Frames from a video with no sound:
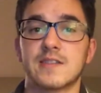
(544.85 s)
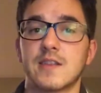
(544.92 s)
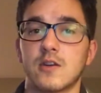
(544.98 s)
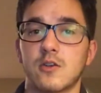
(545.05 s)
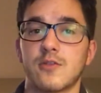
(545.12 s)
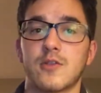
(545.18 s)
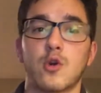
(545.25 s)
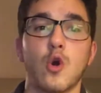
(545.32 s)

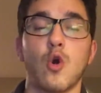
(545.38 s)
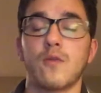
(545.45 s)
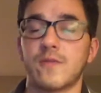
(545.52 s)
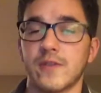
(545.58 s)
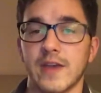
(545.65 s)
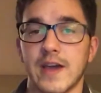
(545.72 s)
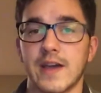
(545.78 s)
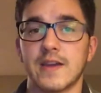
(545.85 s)
They're
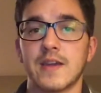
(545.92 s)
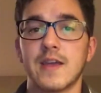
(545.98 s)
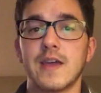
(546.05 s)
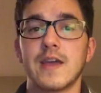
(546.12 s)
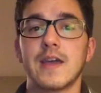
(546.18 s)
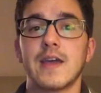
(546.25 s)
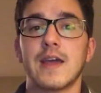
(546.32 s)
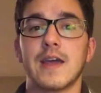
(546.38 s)
over that,
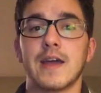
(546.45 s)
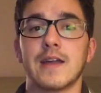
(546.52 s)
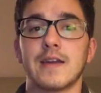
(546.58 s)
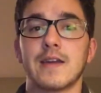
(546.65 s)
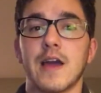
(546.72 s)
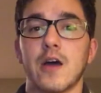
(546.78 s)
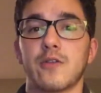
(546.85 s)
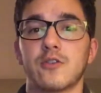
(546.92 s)

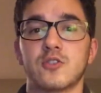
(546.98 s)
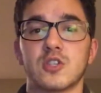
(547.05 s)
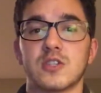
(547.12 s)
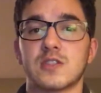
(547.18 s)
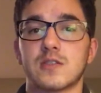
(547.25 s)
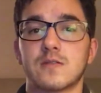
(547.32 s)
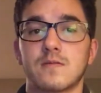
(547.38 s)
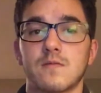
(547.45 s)
and now
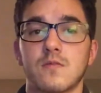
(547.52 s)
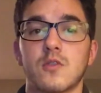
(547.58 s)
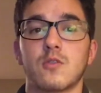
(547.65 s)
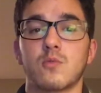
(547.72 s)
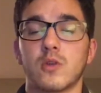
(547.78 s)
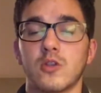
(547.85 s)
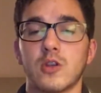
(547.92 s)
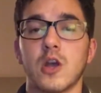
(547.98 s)
they're
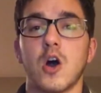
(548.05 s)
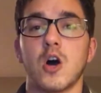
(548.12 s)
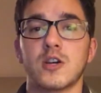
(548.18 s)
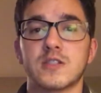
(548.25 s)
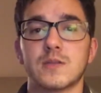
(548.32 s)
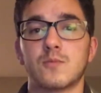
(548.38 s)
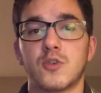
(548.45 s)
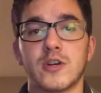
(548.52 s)
really
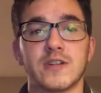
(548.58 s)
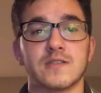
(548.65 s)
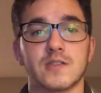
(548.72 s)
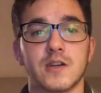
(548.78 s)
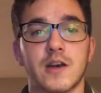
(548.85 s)
awesome Marines.